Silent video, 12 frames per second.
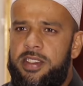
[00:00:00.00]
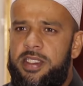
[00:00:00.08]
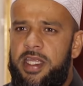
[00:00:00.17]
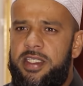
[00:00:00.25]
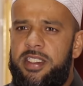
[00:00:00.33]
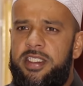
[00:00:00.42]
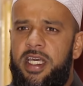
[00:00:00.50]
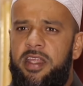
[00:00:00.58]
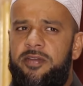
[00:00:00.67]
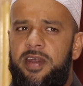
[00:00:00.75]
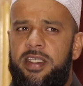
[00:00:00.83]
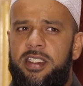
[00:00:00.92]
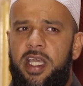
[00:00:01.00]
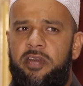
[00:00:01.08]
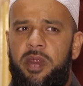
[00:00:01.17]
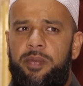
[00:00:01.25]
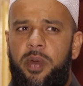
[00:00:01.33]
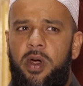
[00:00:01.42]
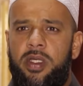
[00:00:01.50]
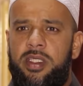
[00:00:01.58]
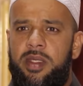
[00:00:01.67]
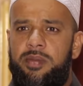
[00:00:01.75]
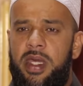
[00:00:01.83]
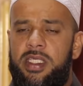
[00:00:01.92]
stresses that affects every part
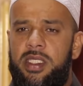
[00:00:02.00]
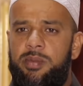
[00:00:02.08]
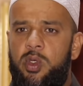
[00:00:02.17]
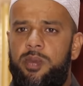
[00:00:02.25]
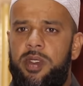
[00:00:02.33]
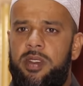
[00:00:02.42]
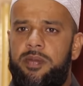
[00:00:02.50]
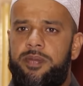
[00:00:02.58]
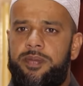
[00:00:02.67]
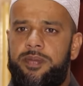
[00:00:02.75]
that makes him human.